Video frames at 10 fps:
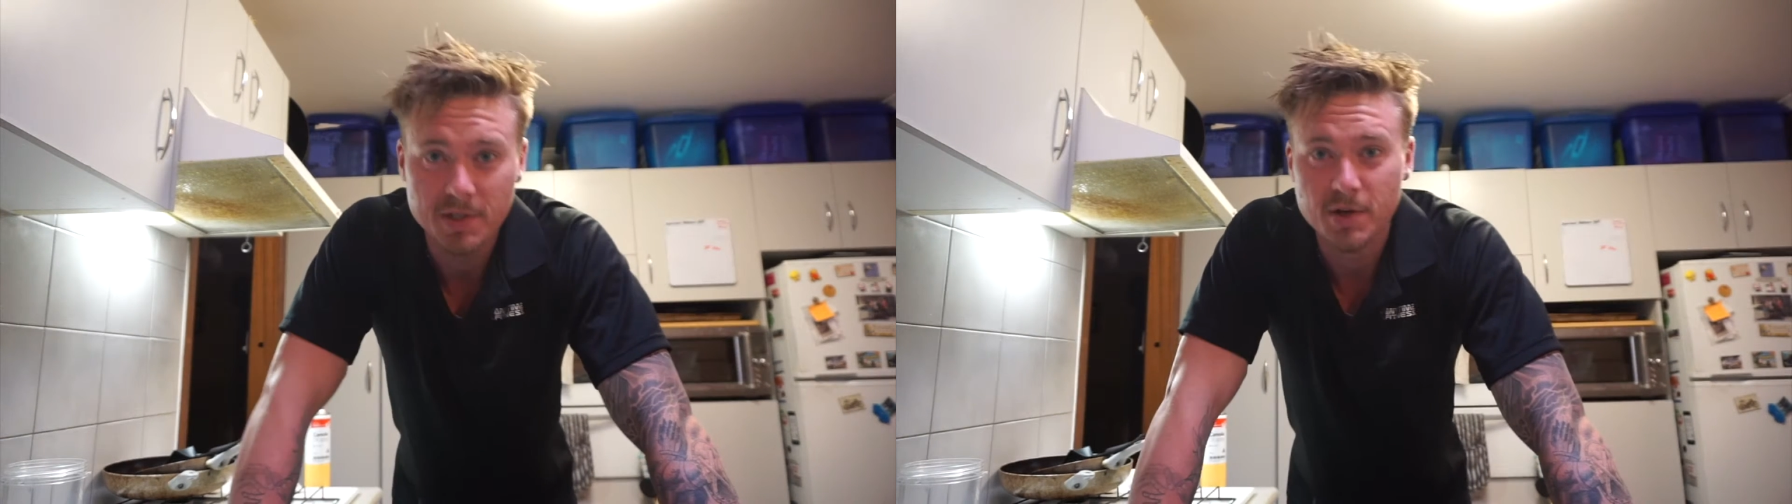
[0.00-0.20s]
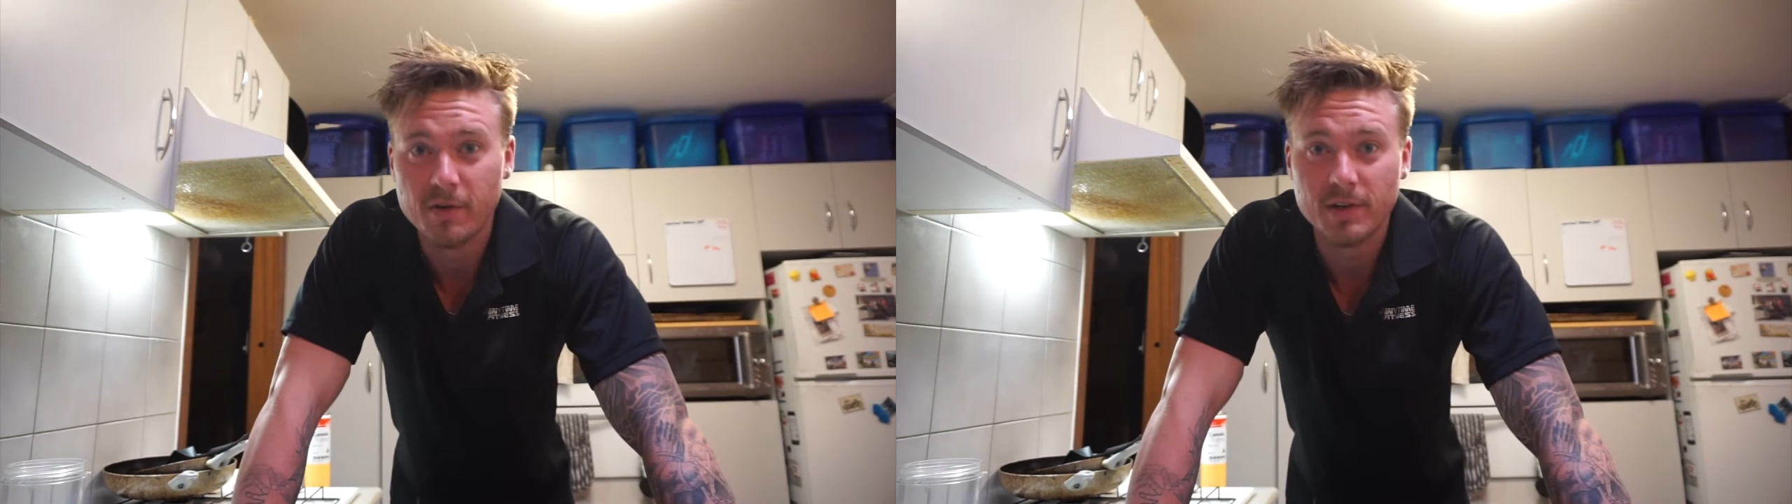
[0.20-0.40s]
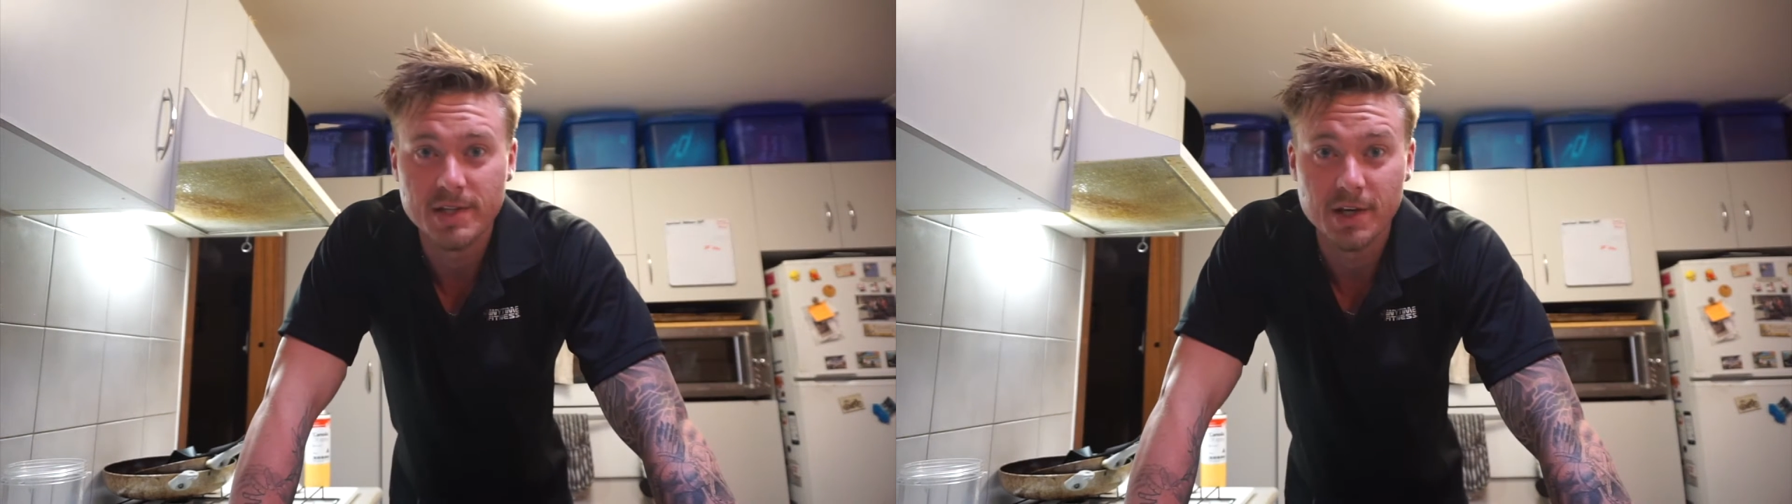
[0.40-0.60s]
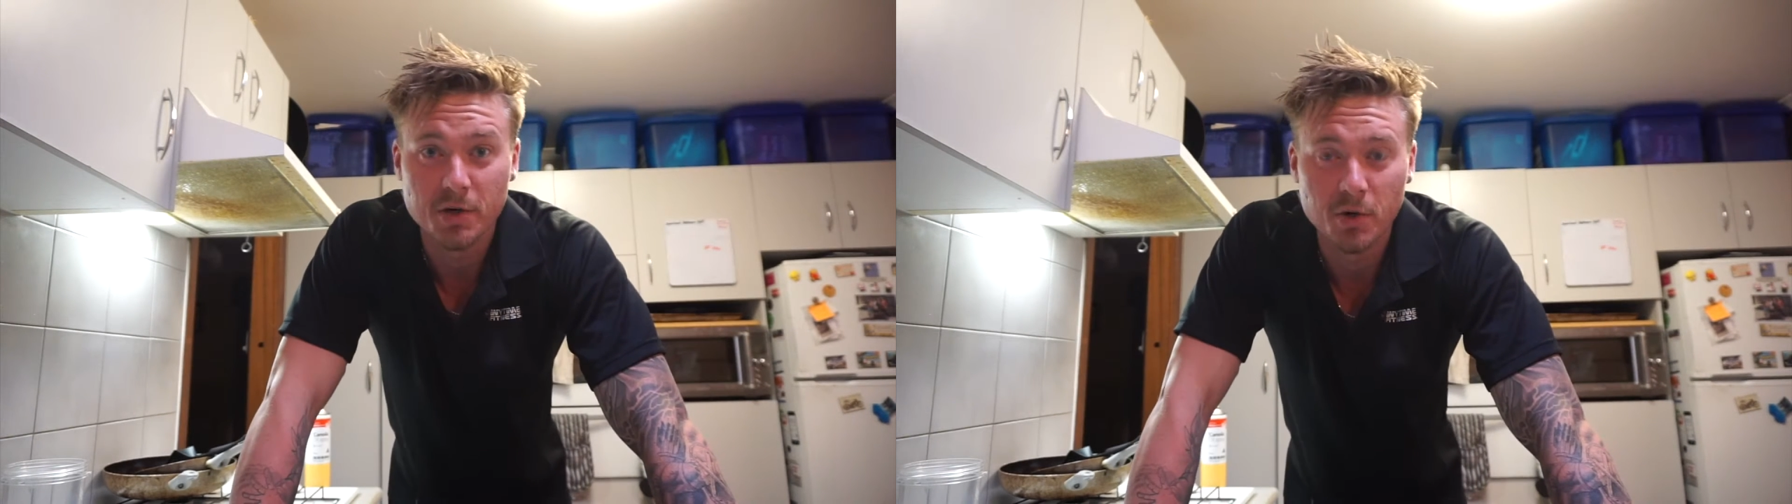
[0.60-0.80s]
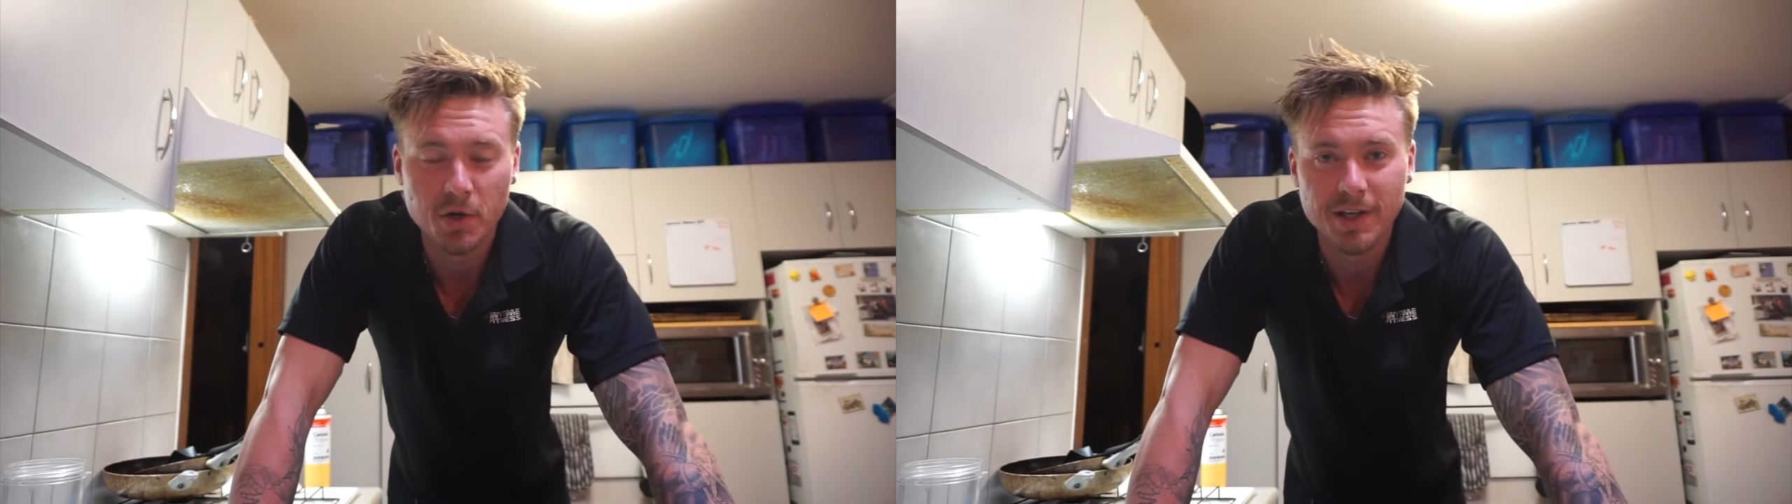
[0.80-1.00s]
Sorry if I sound
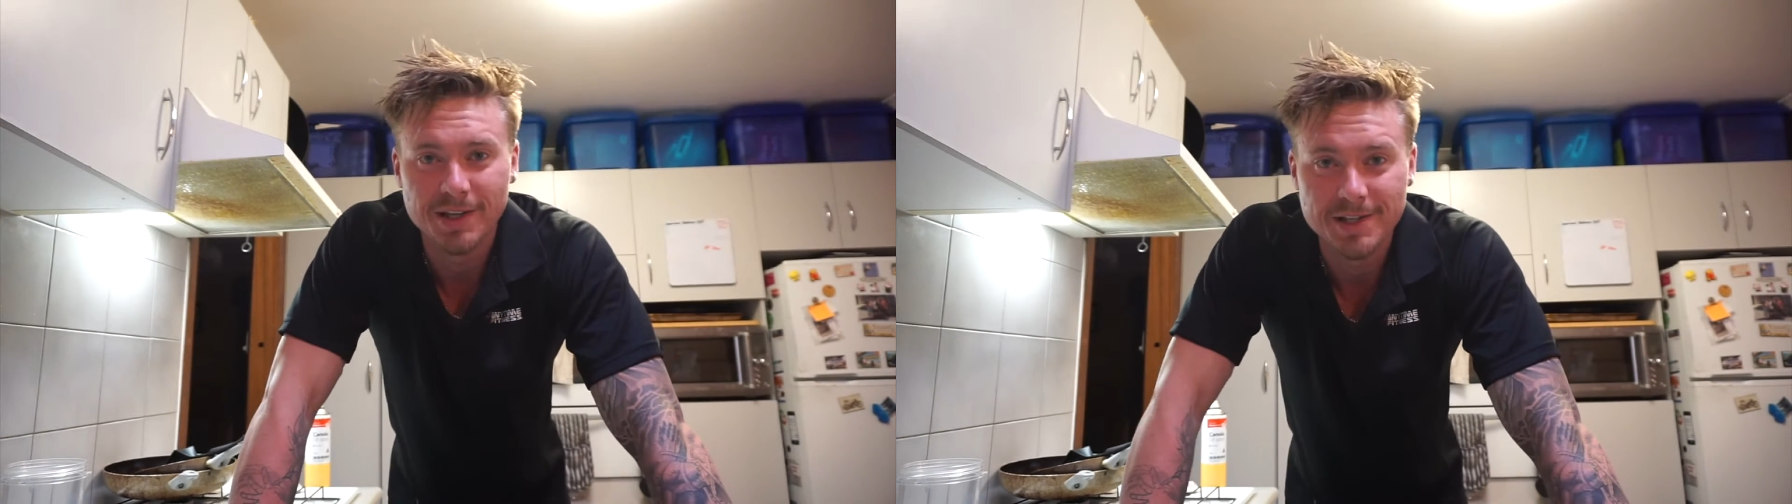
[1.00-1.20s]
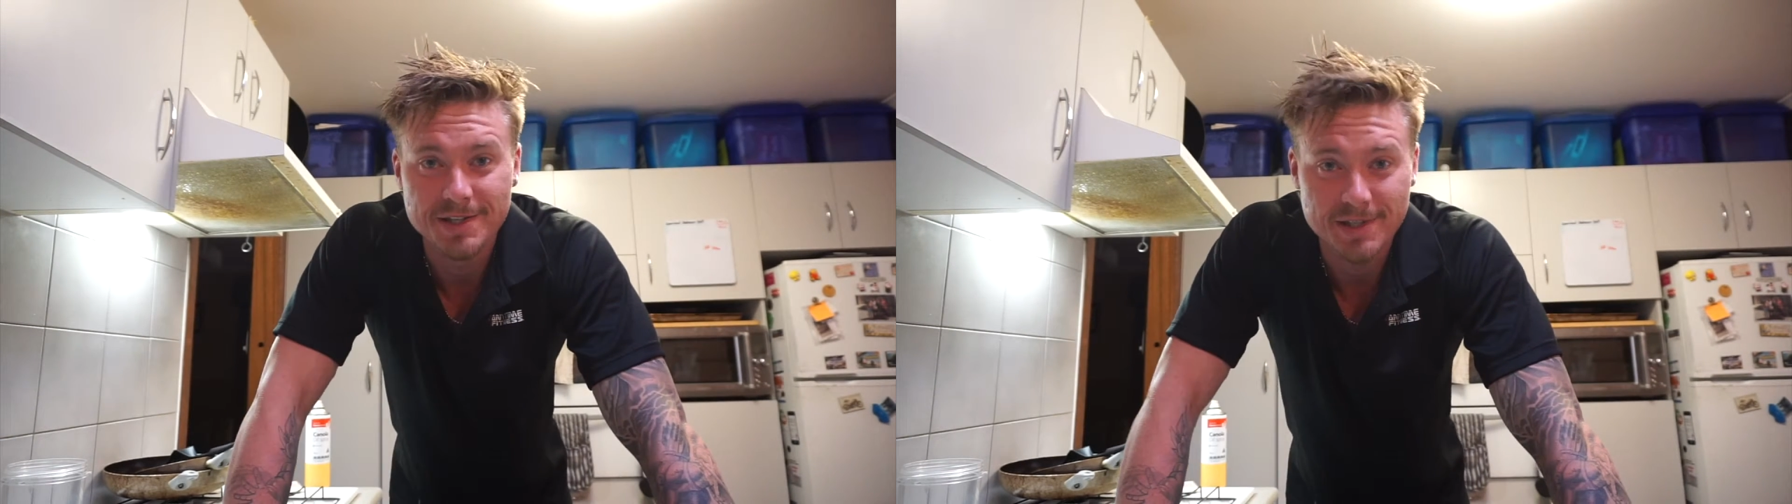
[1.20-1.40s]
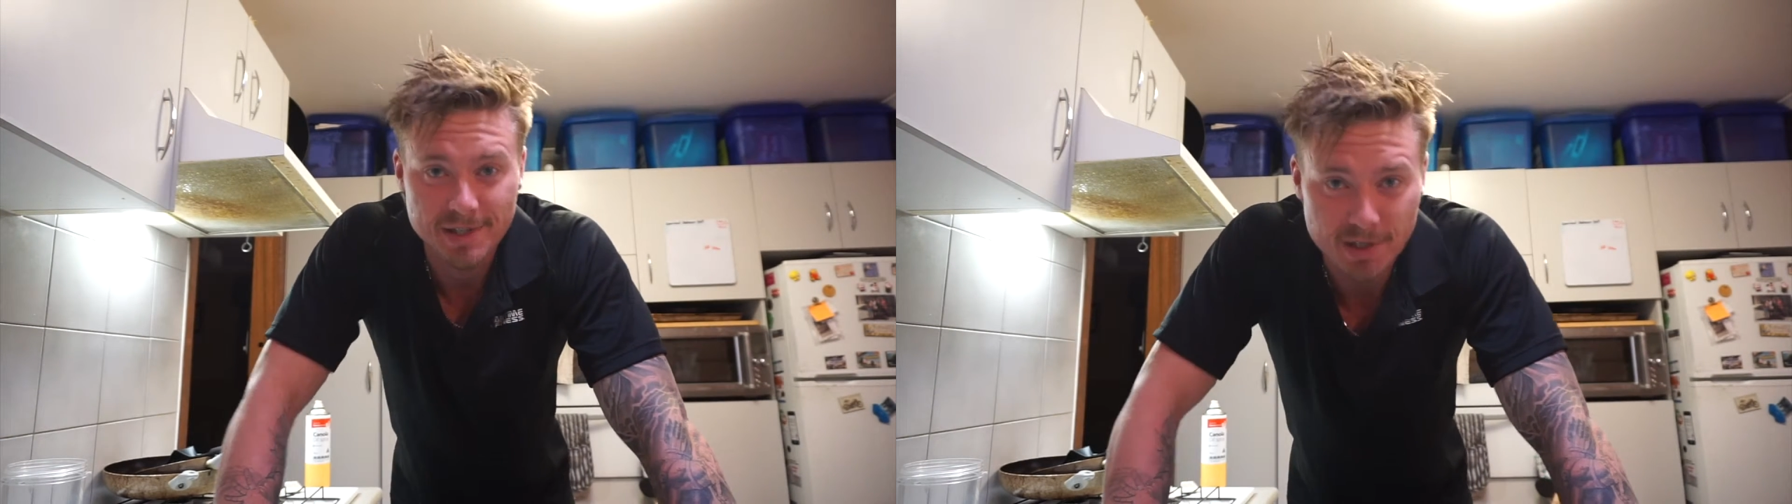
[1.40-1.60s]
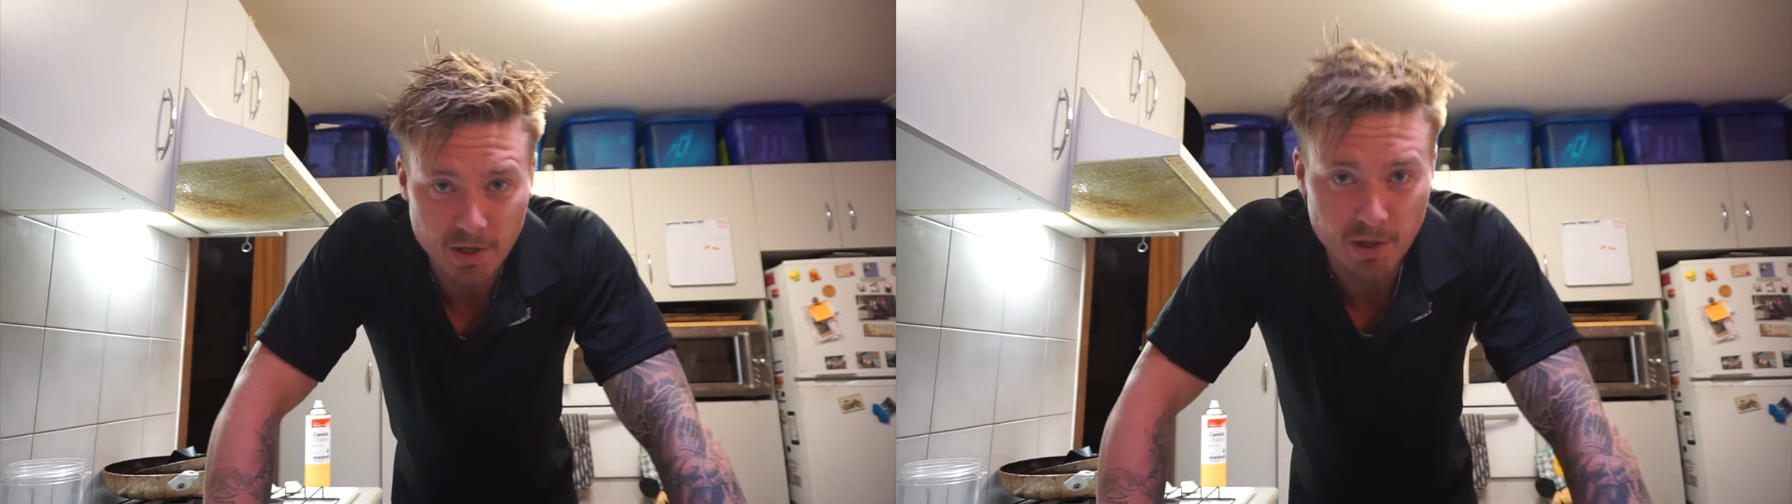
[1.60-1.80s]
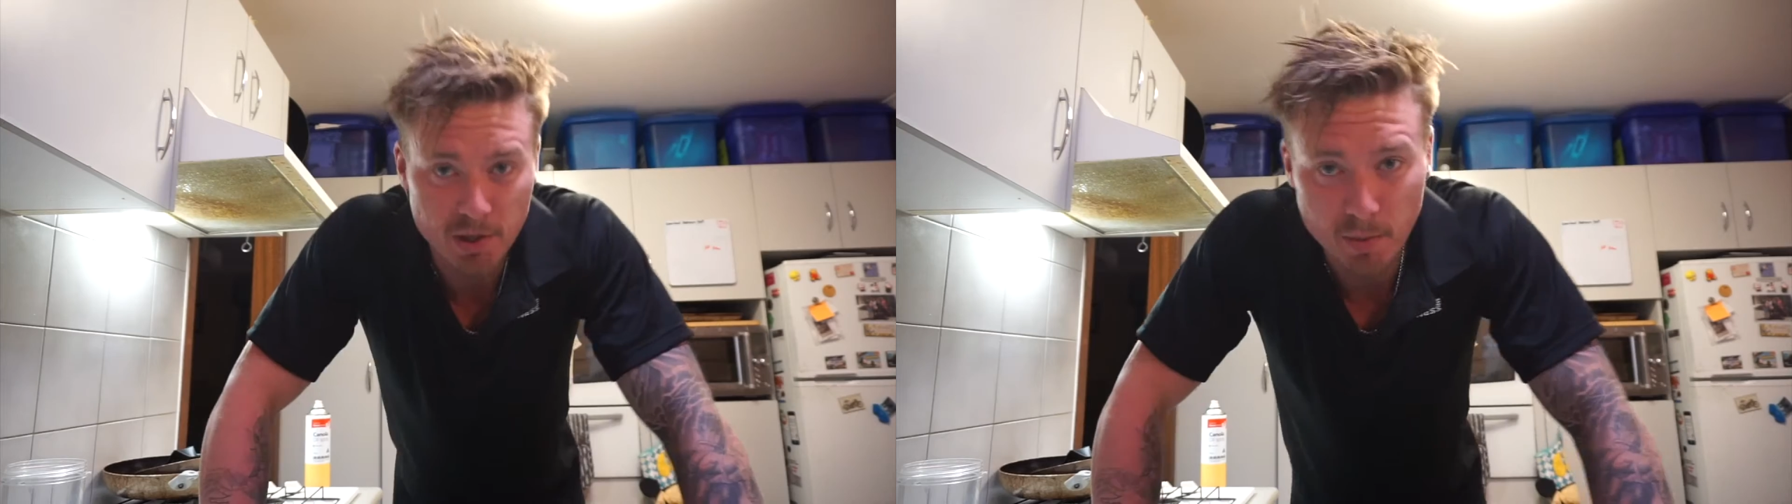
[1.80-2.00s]
croaky, it is 6
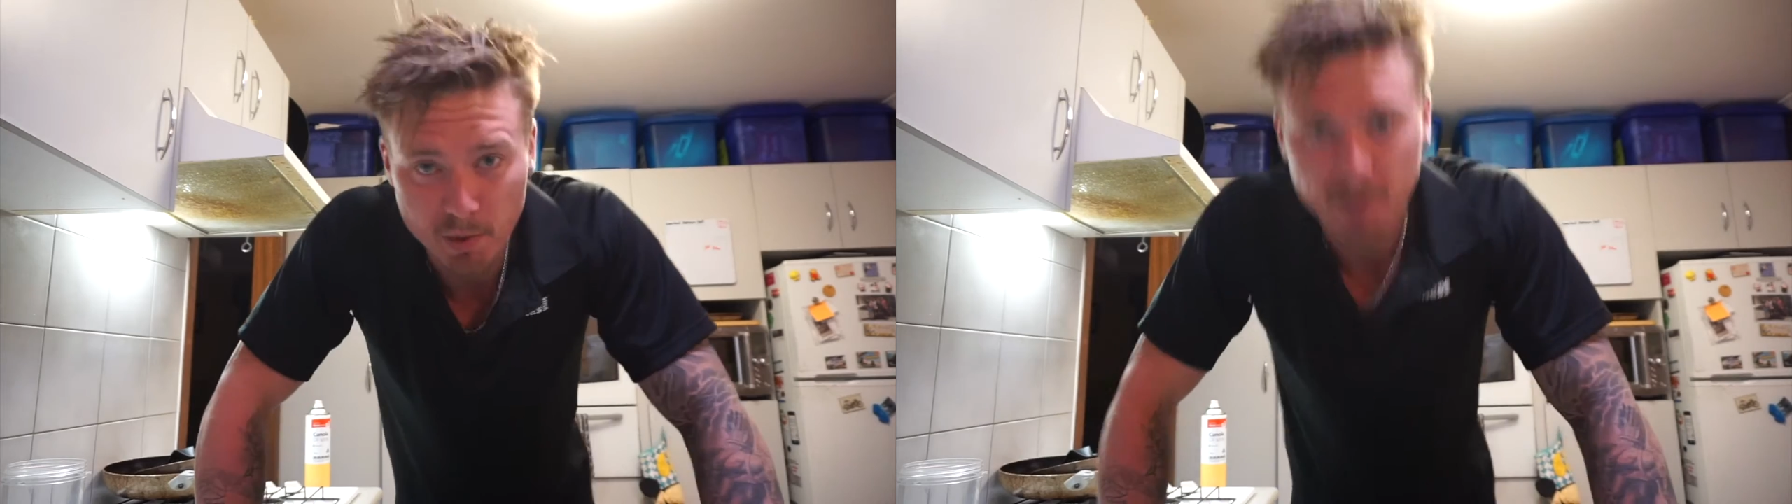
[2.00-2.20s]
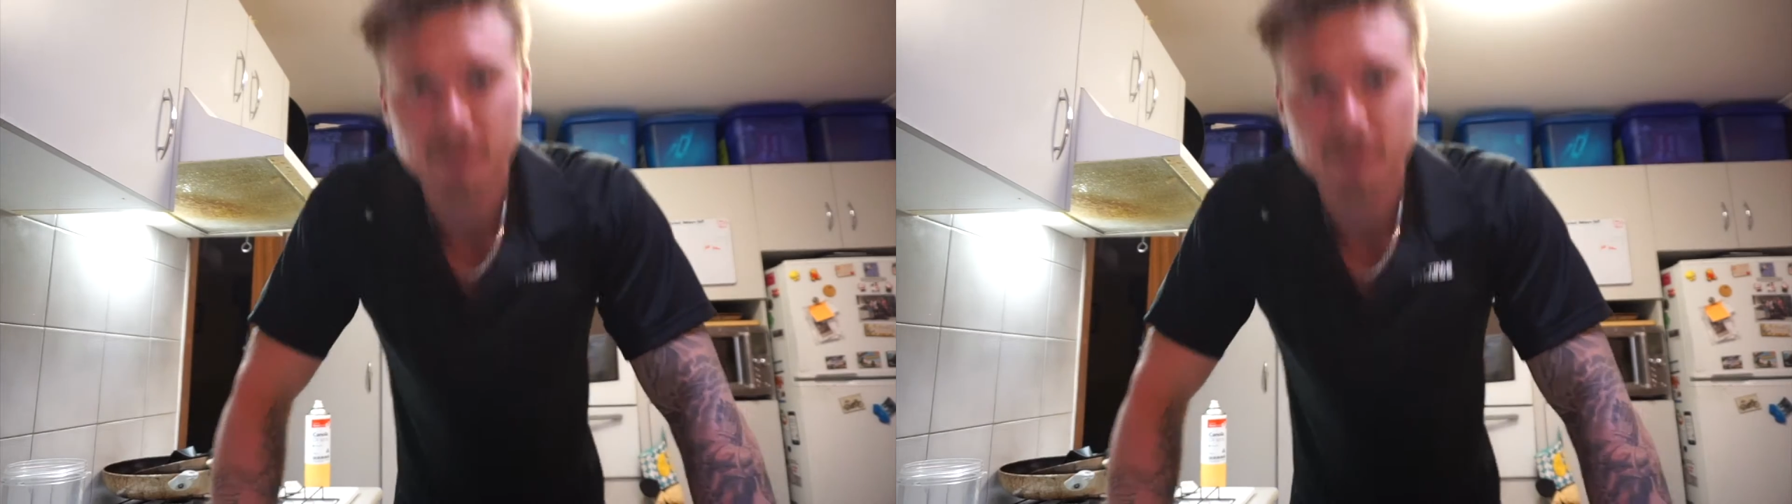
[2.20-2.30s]
o'clock in the morning.